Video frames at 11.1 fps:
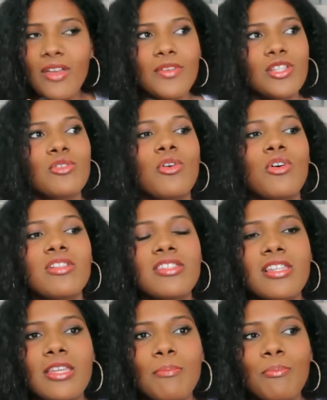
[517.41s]
having to
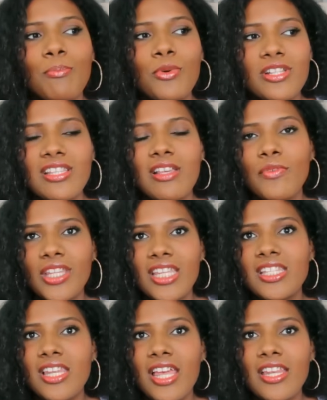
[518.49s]
constantly put herself on the
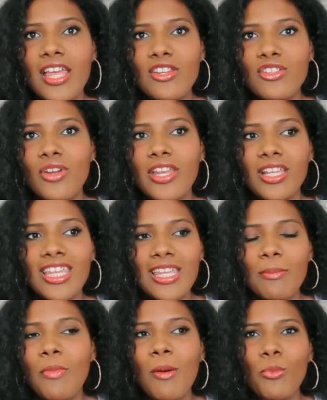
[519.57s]
internet and try to
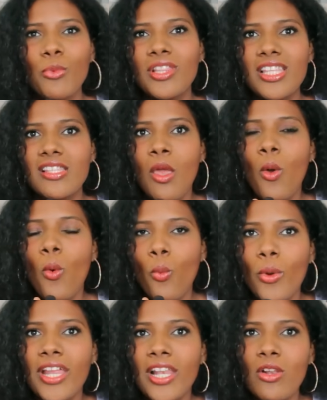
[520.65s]
keep up with this
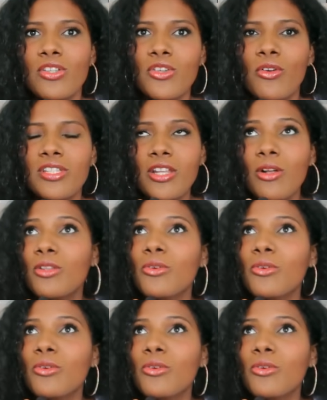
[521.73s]
weight loss content.